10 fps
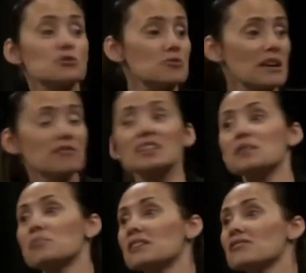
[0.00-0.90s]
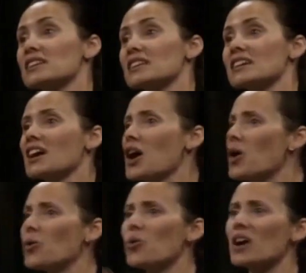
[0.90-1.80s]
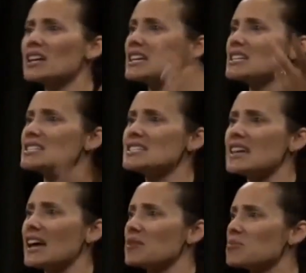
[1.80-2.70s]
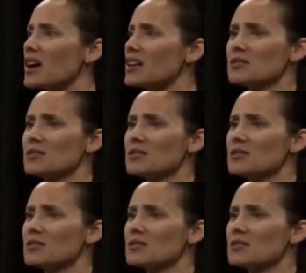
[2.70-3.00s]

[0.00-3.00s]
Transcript: This was my really big feeling. What kids say and